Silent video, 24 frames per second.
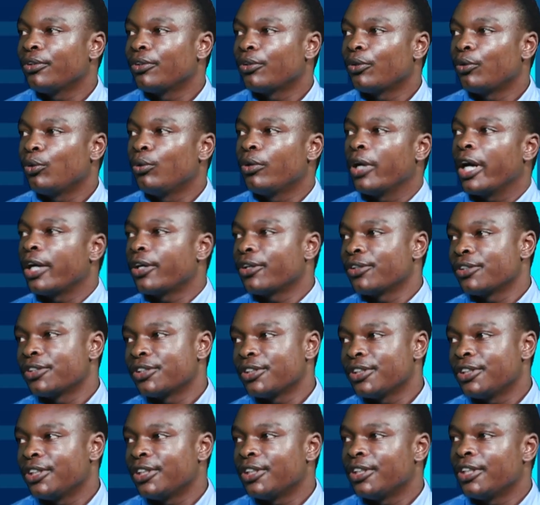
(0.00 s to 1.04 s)
who are
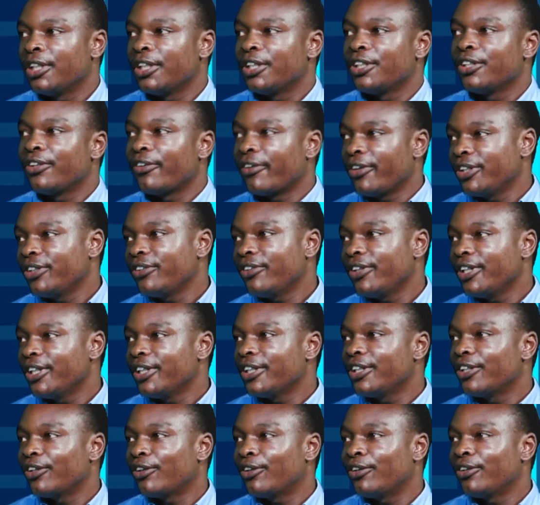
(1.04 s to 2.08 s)
considered as
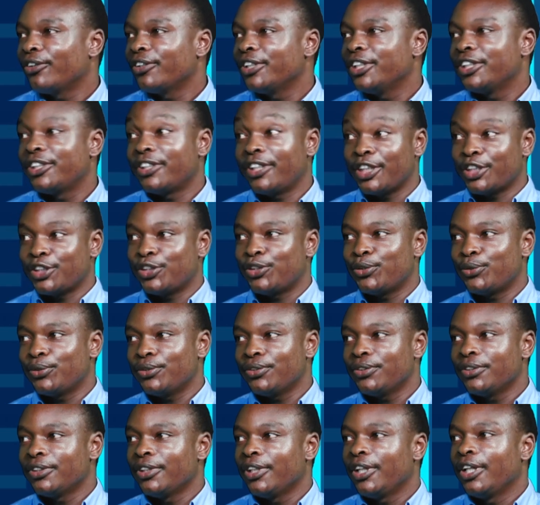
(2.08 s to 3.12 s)
literate or intellectual
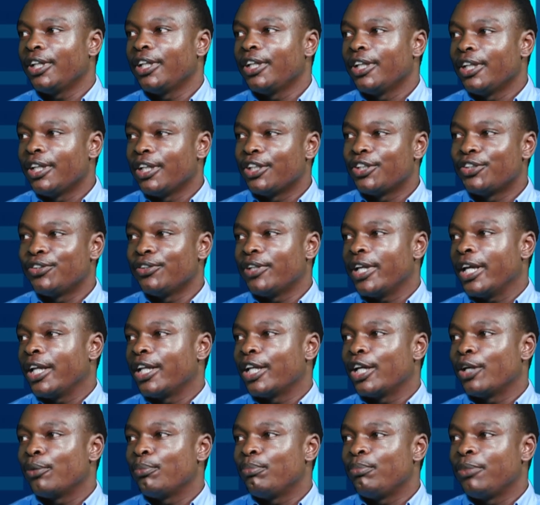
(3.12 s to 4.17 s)
to end
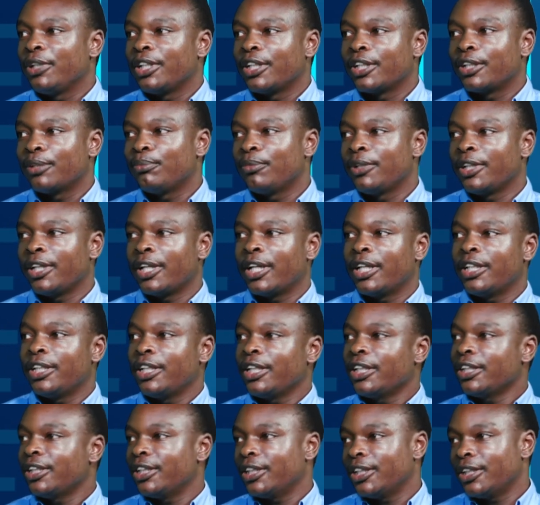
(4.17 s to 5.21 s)
up becoming
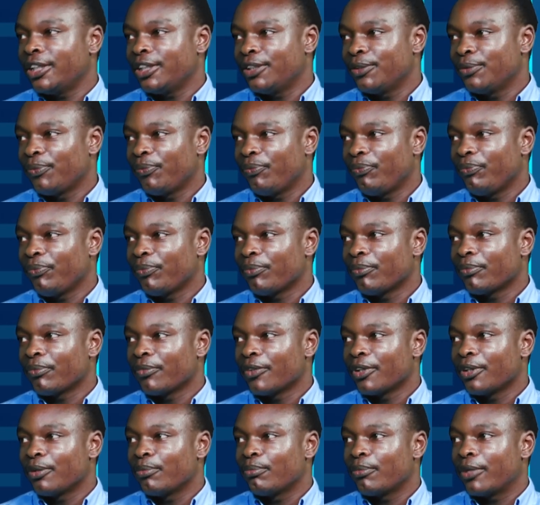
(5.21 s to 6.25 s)
addicted.
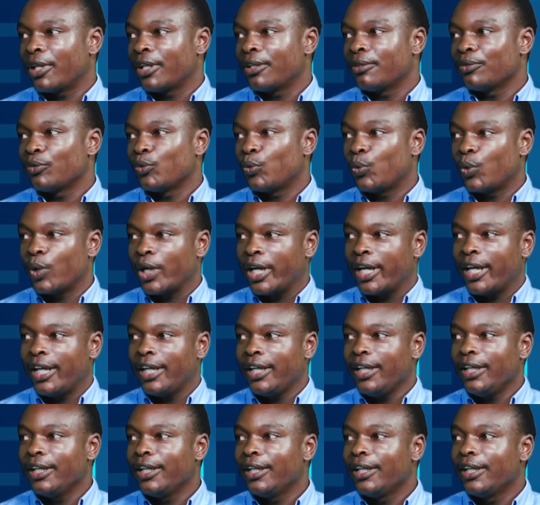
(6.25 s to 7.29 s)
But why?
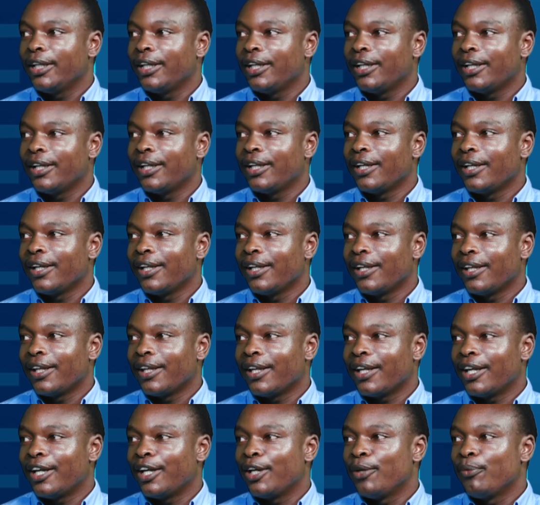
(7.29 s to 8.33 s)

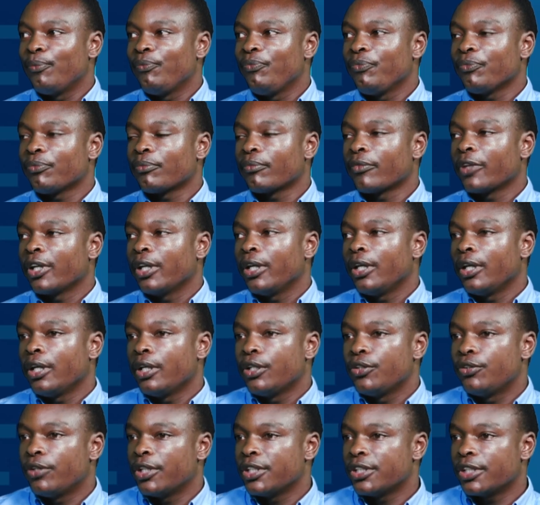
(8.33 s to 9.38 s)
To
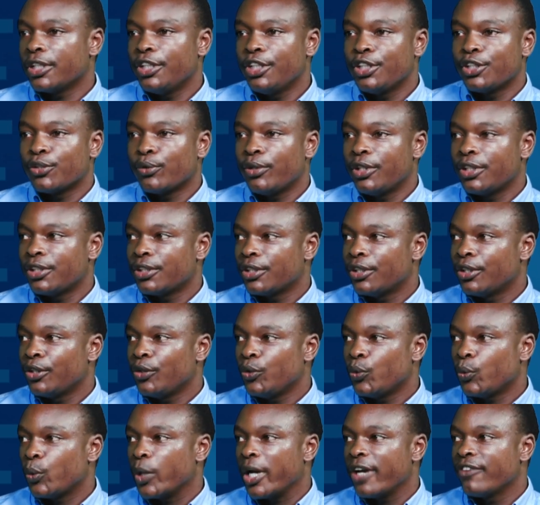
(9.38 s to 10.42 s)
answer this
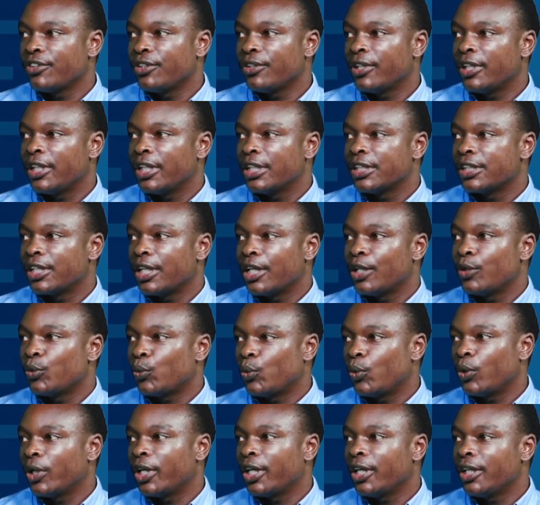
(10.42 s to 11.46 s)
question, we have to understand
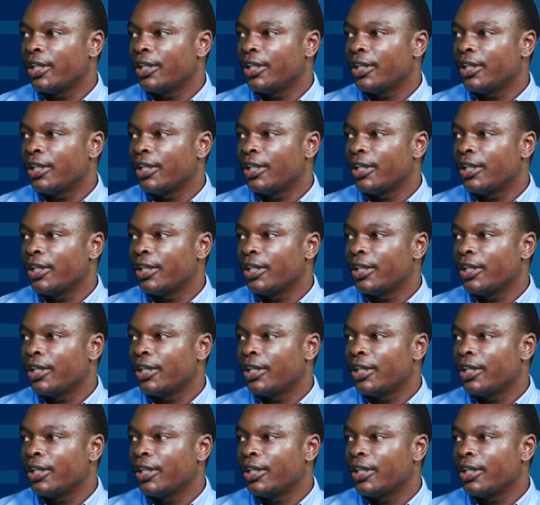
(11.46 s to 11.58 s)
why